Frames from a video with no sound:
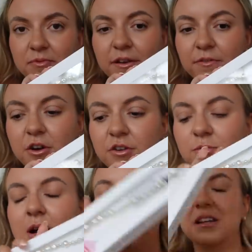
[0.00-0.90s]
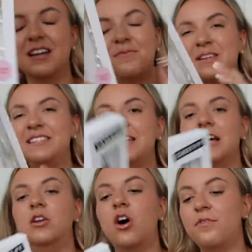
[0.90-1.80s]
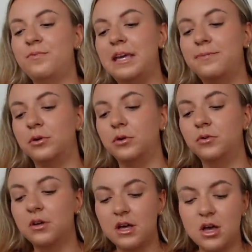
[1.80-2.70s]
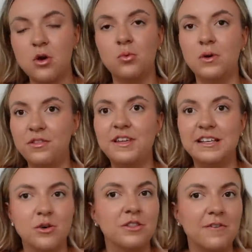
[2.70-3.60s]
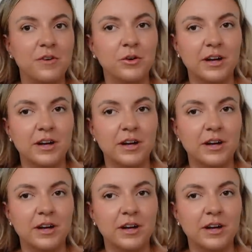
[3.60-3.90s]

for my phone as well because I've been seeing a lot of people with these on their phone